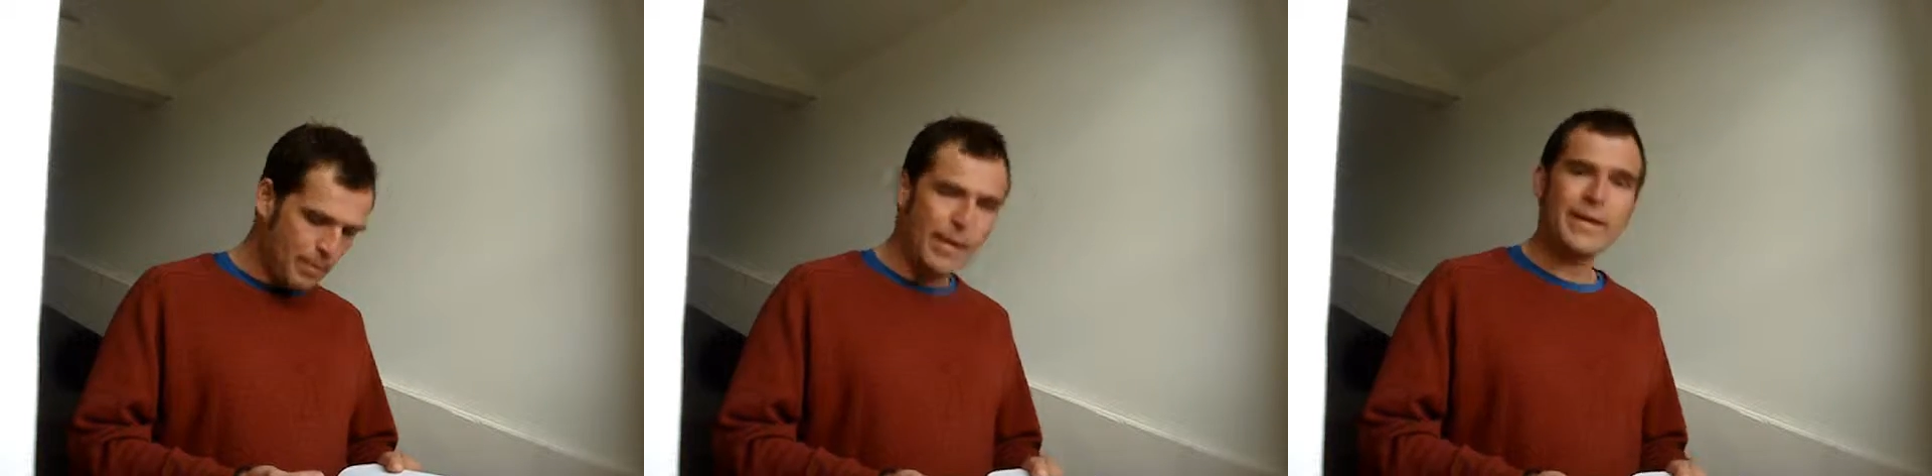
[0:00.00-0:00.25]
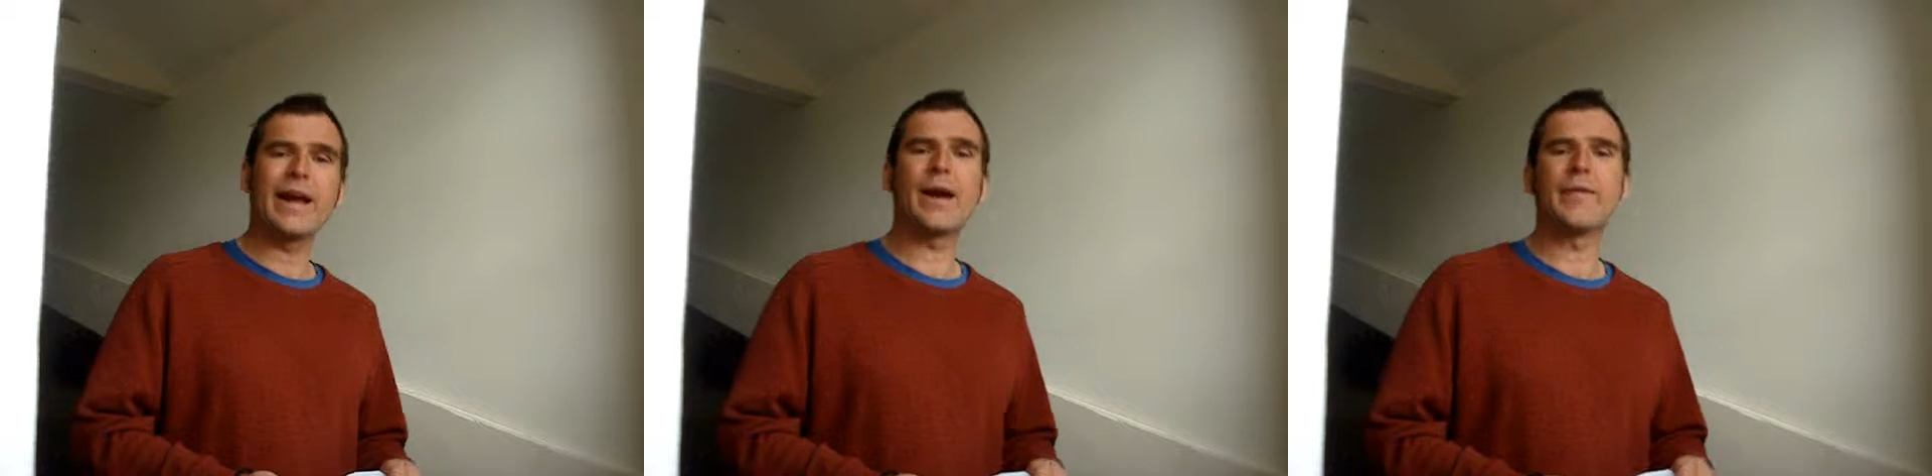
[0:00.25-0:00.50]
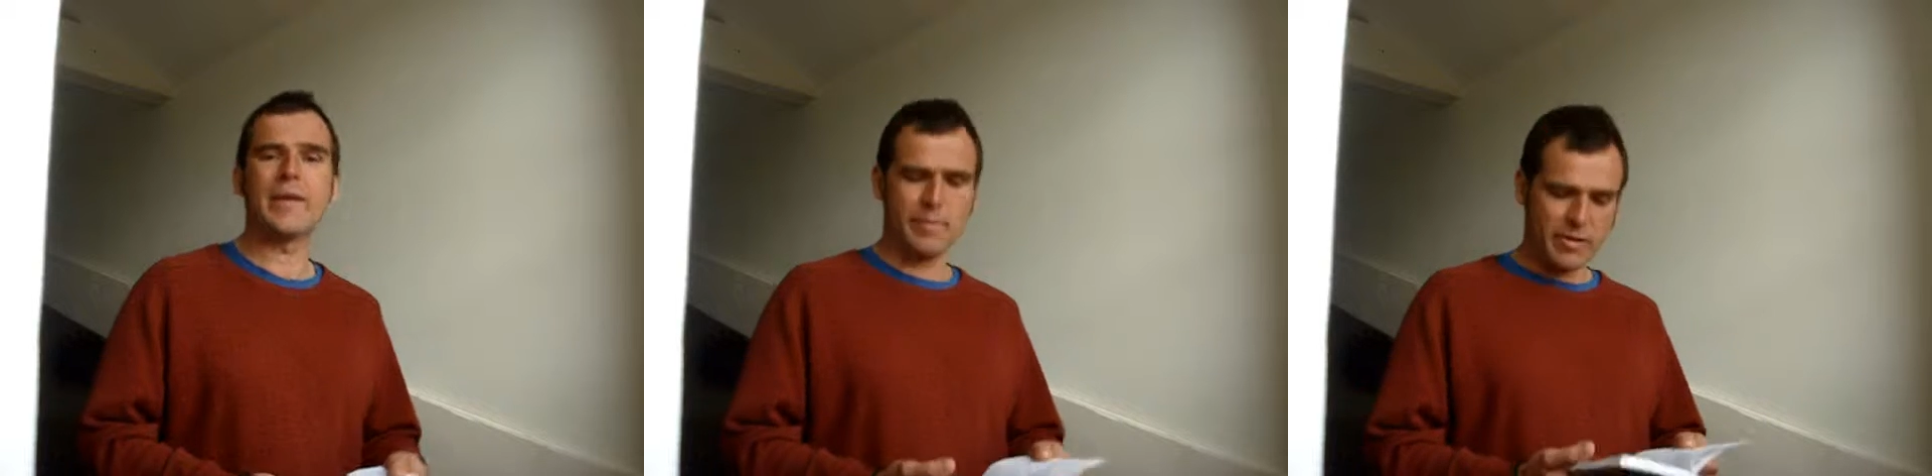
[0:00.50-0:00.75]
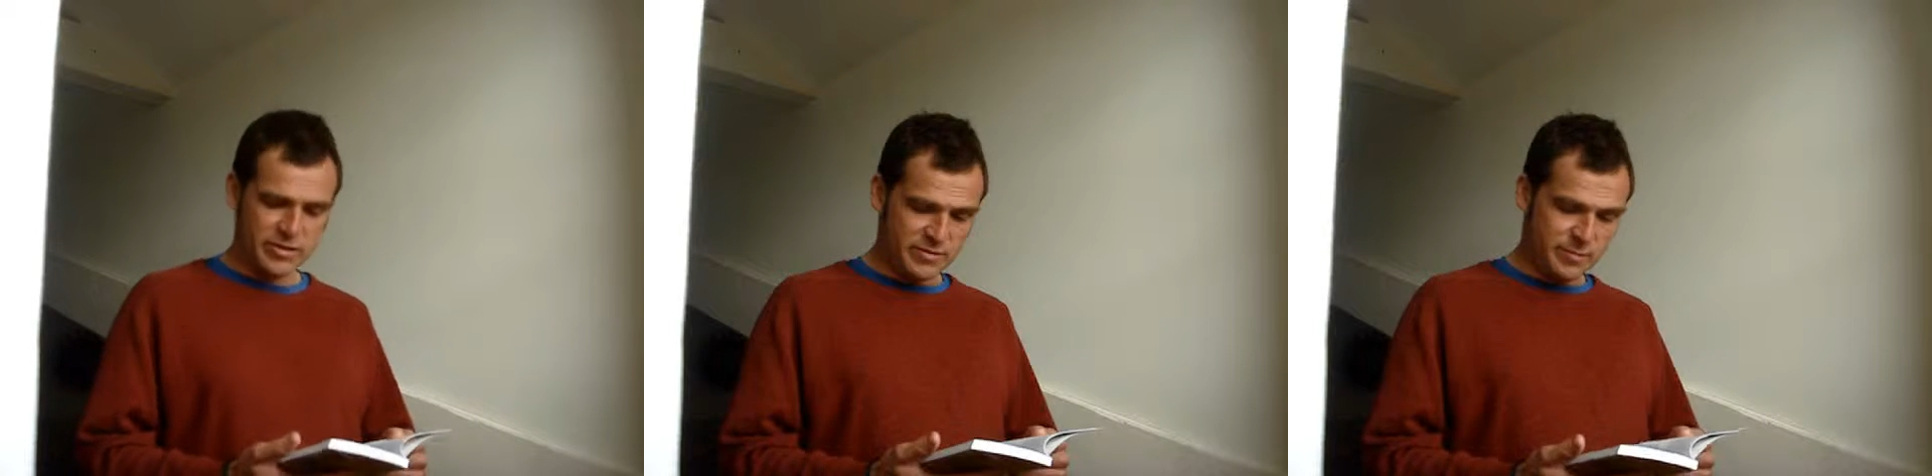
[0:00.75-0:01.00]
By now there
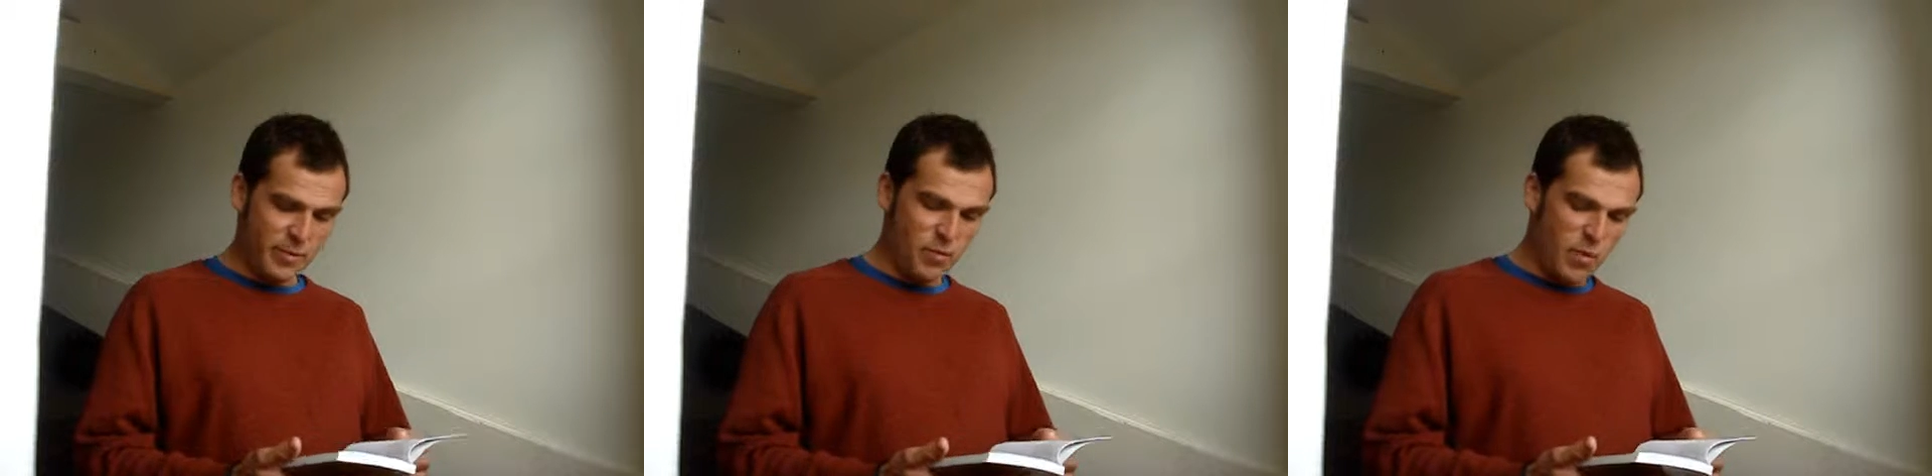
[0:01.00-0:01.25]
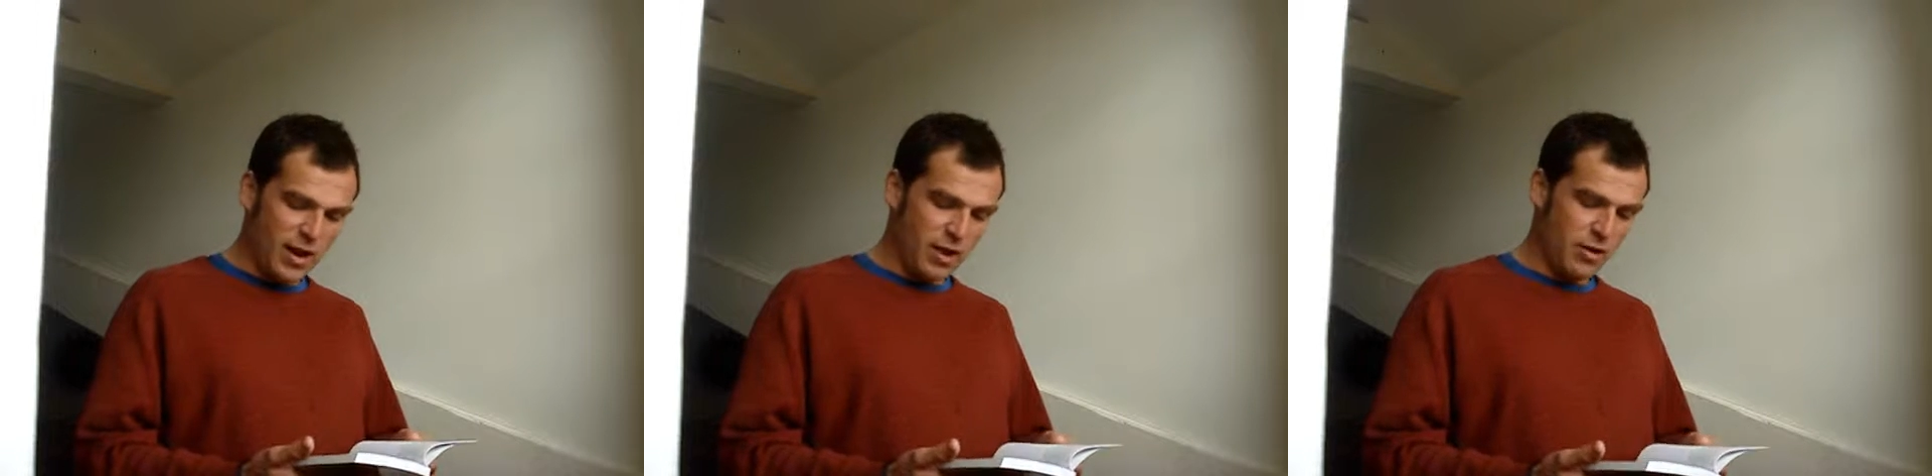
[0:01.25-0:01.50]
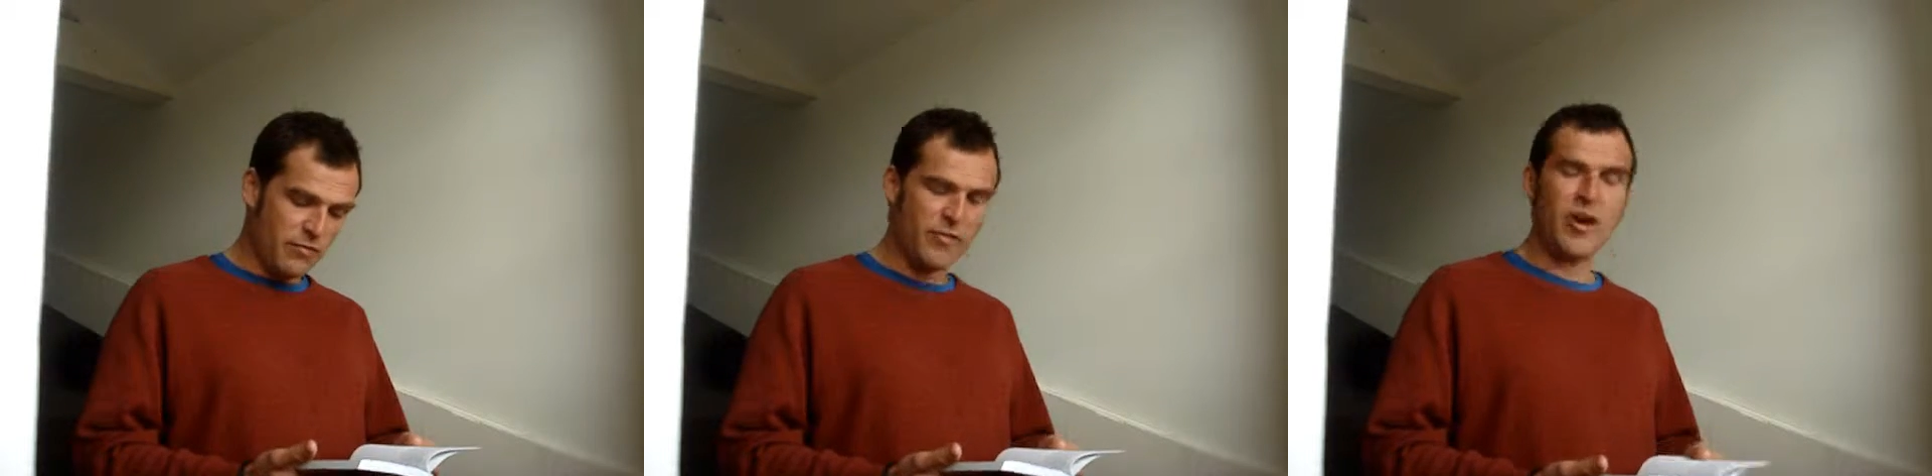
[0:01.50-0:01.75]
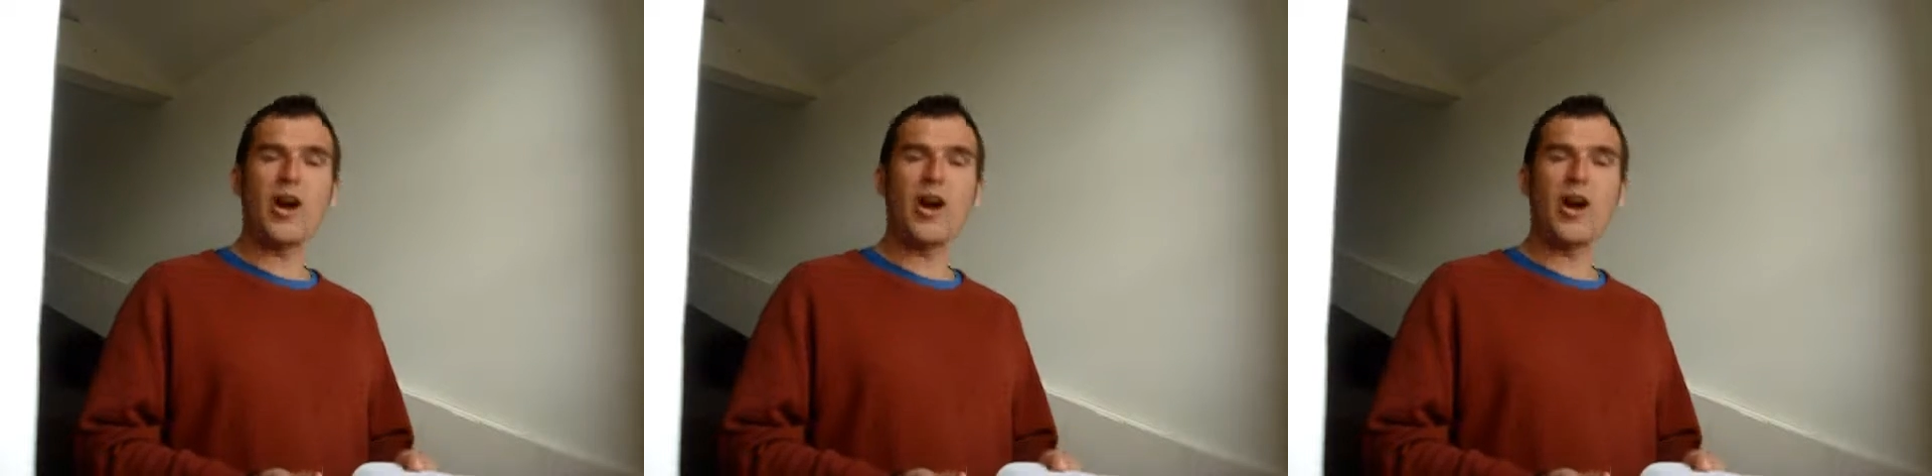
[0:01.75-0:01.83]
must be well over